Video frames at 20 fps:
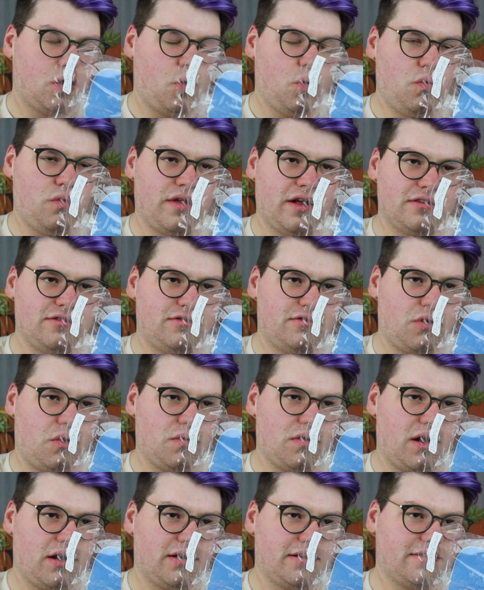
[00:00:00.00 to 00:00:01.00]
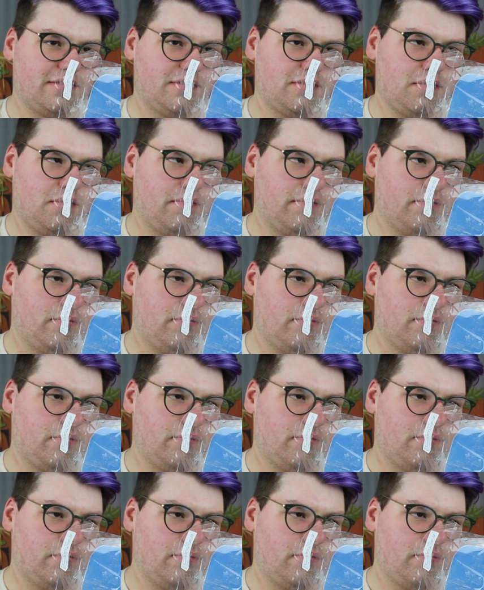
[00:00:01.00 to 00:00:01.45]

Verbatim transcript: Oh, that's so nice.